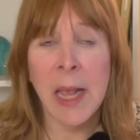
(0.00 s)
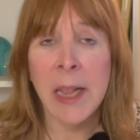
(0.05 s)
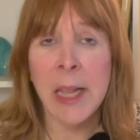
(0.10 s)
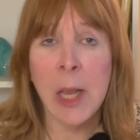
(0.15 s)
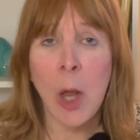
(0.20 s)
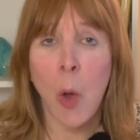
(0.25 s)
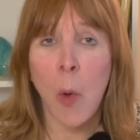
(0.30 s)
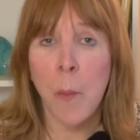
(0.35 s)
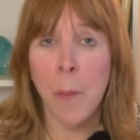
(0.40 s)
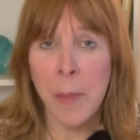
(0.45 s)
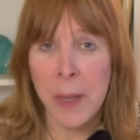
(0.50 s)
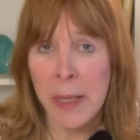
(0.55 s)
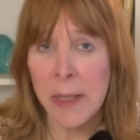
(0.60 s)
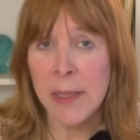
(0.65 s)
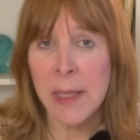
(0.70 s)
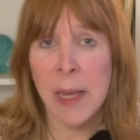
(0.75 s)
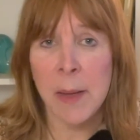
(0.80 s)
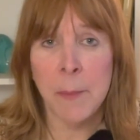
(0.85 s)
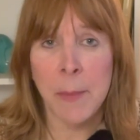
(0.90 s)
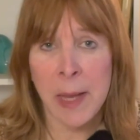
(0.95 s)
and they all
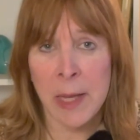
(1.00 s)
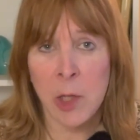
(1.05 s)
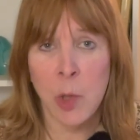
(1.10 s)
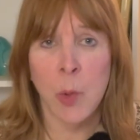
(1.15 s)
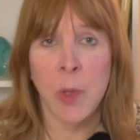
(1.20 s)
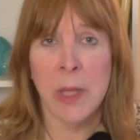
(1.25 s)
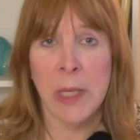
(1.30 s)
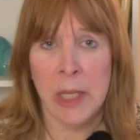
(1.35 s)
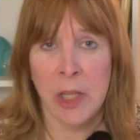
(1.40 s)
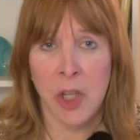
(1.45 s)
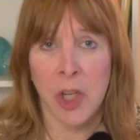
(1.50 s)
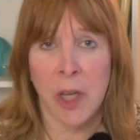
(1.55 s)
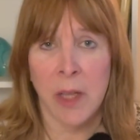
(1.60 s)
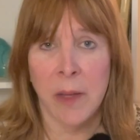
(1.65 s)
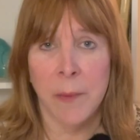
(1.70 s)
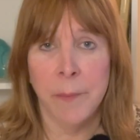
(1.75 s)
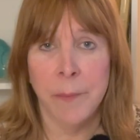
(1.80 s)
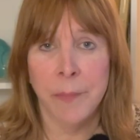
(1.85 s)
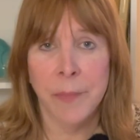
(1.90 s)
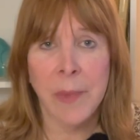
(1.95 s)
mix and match with each
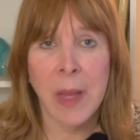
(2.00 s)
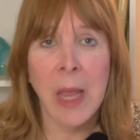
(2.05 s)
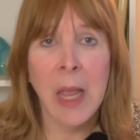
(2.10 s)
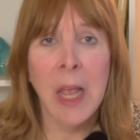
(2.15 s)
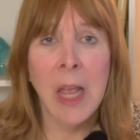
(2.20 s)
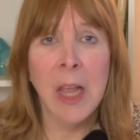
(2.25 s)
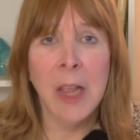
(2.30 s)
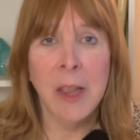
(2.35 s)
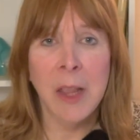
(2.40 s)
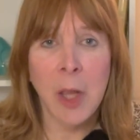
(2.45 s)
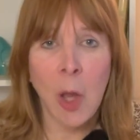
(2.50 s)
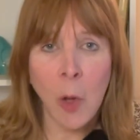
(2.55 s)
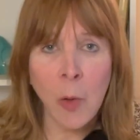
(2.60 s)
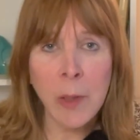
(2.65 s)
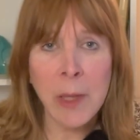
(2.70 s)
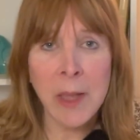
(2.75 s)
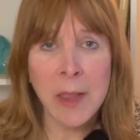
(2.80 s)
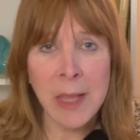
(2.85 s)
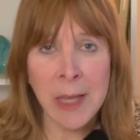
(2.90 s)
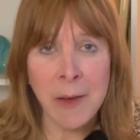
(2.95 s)
other. The
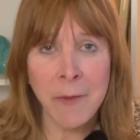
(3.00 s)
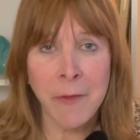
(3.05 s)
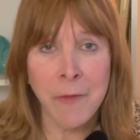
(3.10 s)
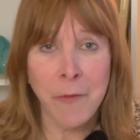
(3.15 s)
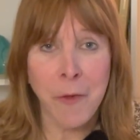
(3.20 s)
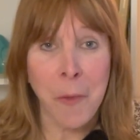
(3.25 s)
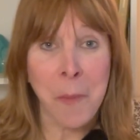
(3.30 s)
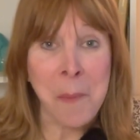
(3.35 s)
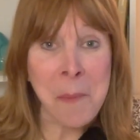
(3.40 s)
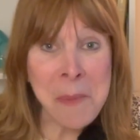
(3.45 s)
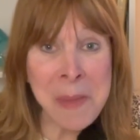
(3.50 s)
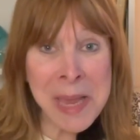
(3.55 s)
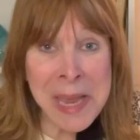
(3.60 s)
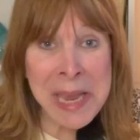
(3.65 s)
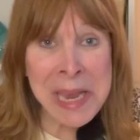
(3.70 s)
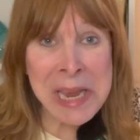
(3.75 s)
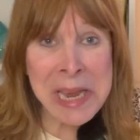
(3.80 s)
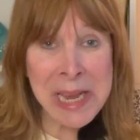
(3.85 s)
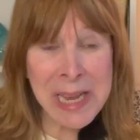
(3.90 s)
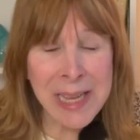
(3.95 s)
only thing for
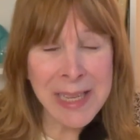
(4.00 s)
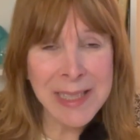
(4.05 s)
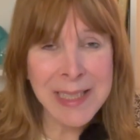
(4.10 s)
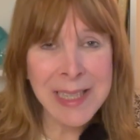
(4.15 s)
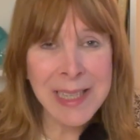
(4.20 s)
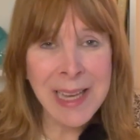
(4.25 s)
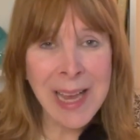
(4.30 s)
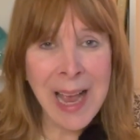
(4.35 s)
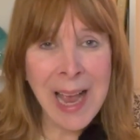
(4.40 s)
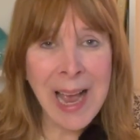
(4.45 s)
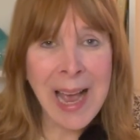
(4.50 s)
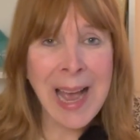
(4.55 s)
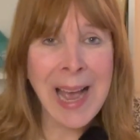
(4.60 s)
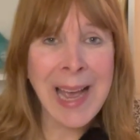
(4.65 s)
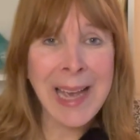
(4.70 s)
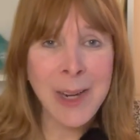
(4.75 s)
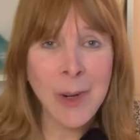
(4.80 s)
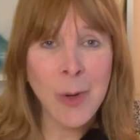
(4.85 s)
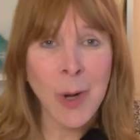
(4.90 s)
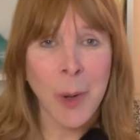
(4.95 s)
me is,
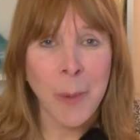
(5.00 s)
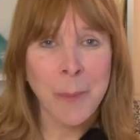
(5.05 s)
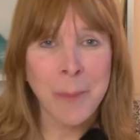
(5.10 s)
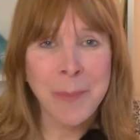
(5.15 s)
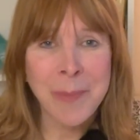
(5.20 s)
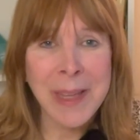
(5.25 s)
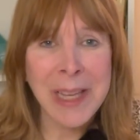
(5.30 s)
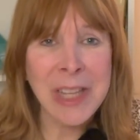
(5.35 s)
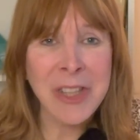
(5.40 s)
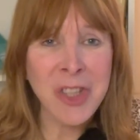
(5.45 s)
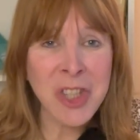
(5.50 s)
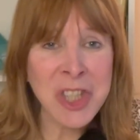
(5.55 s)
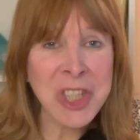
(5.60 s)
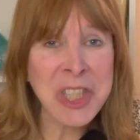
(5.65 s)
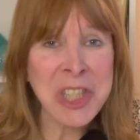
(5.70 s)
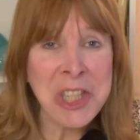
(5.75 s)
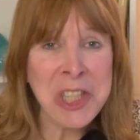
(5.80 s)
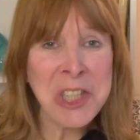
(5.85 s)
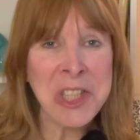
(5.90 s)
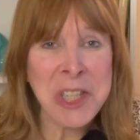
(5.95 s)
I don't know, it just
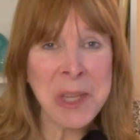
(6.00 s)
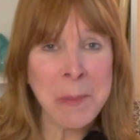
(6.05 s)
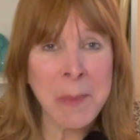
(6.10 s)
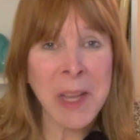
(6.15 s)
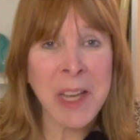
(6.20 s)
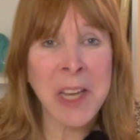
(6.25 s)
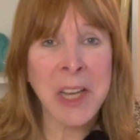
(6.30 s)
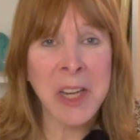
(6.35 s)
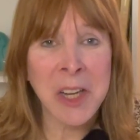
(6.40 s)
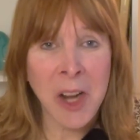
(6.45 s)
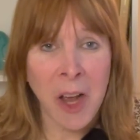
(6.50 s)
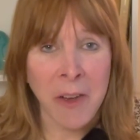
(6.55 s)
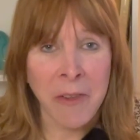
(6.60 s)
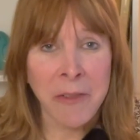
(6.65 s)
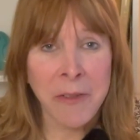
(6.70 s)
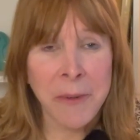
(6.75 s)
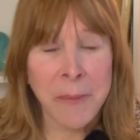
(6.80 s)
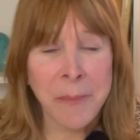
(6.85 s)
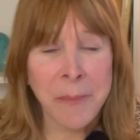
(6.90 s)
didn't seem like enough.